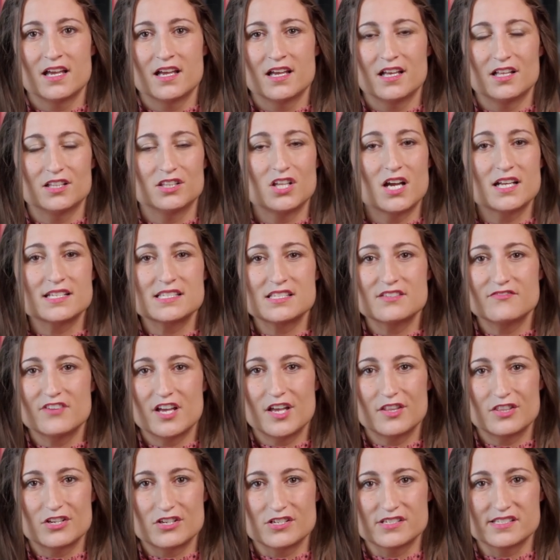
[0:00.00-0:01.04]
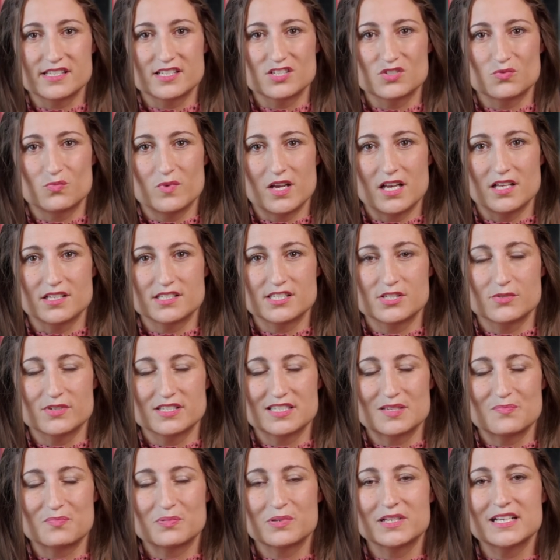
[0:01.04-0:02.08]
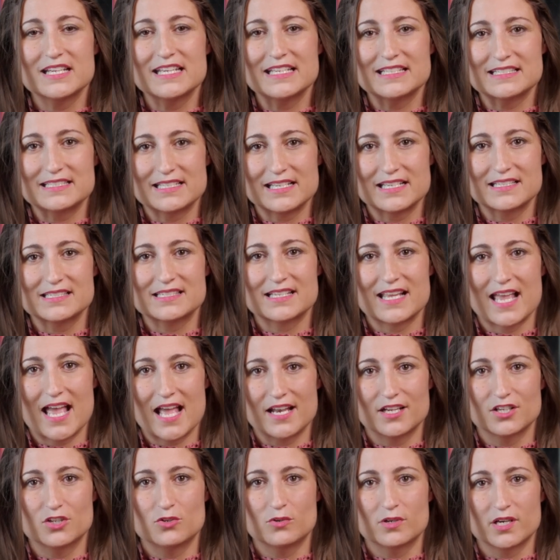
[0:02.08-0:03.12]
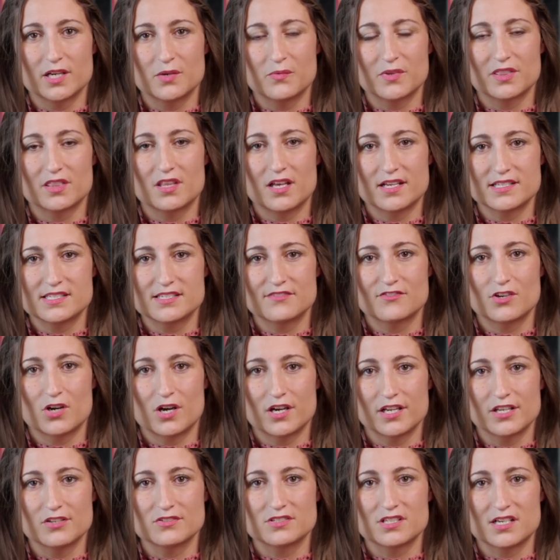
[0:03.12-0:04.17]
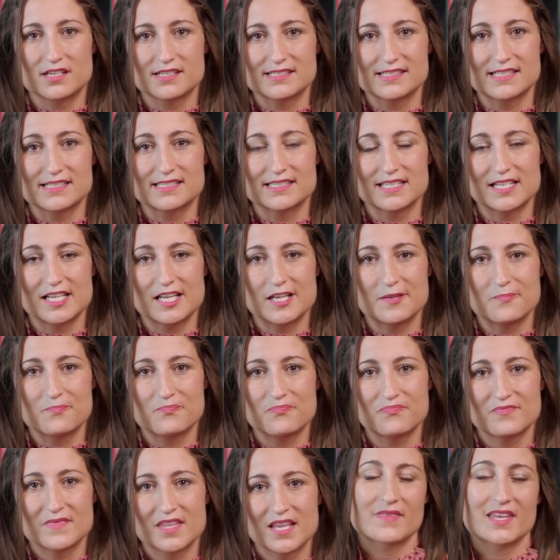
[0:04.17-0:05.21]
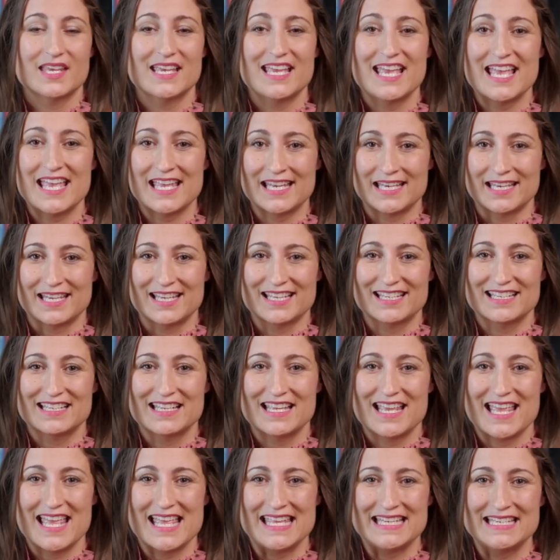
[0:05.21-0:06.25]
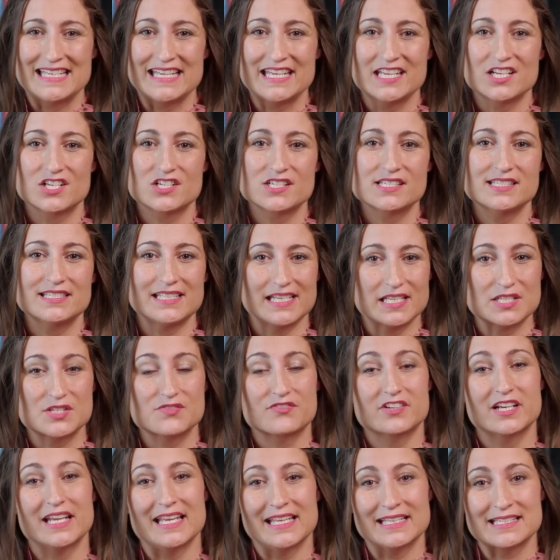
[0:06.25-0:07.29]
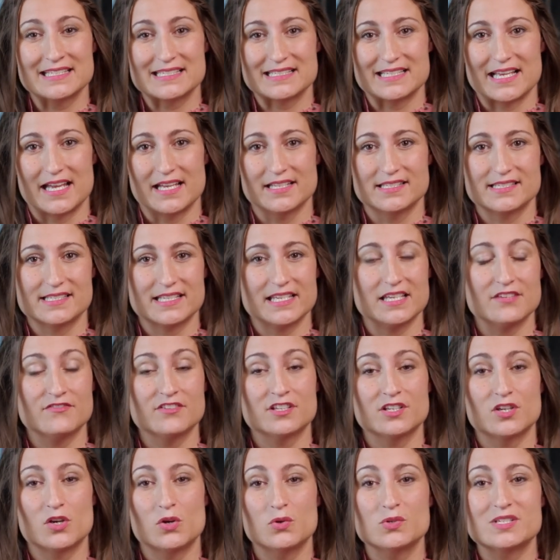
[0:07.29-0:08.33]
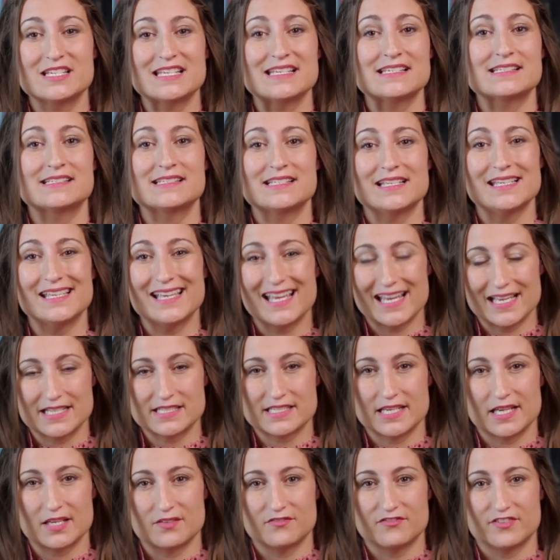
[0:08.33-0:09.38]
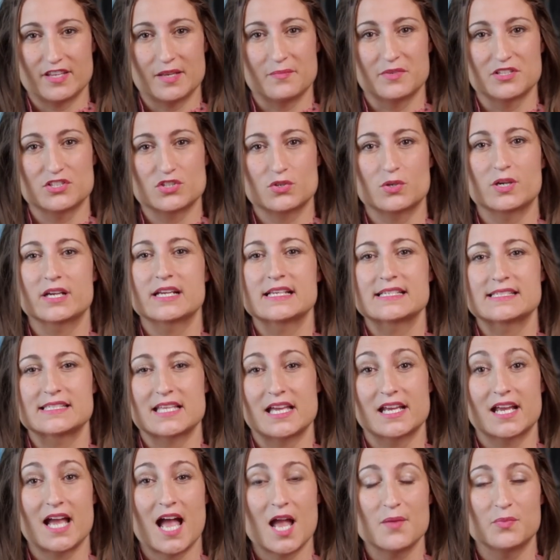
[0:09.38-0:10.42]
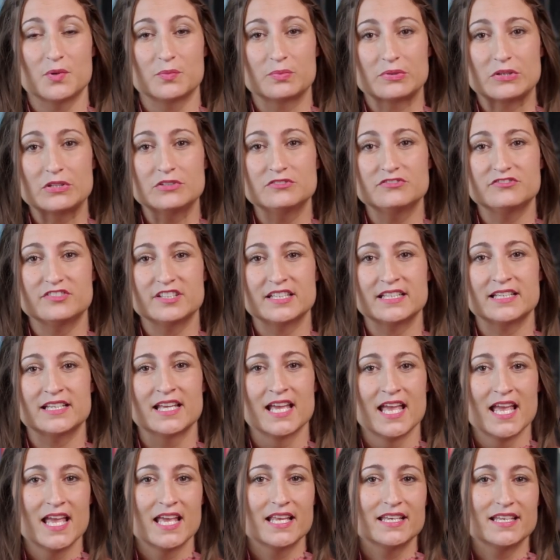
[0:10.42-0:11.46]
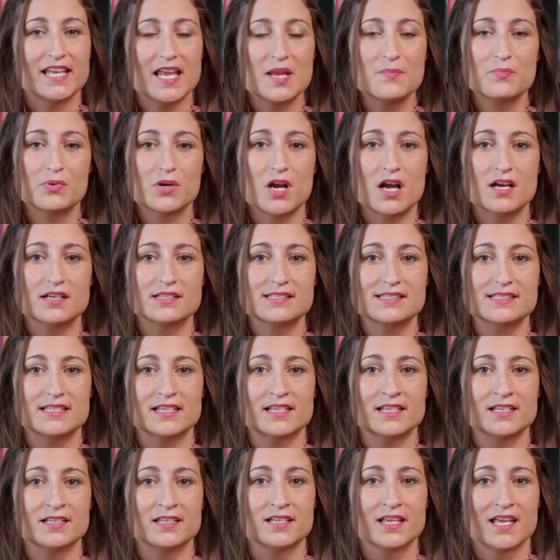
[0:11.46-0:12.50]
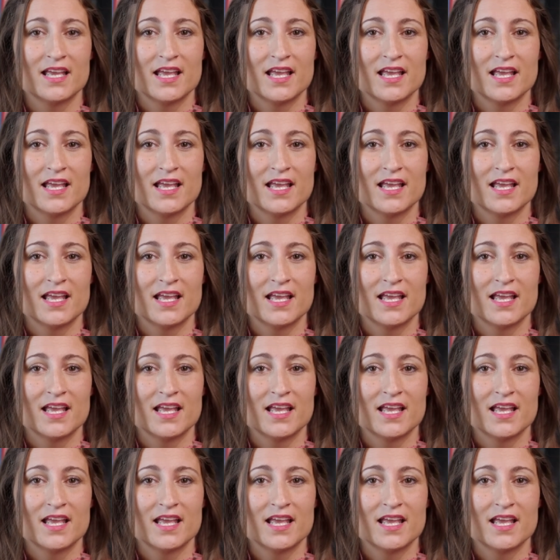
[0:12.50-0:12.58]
lots of others as well. So it's a pretty intense category with lots of cardiotoxicity. N here stands for NSAIDs, even OTC anti-inflammatories like ibuprofen, naproxen.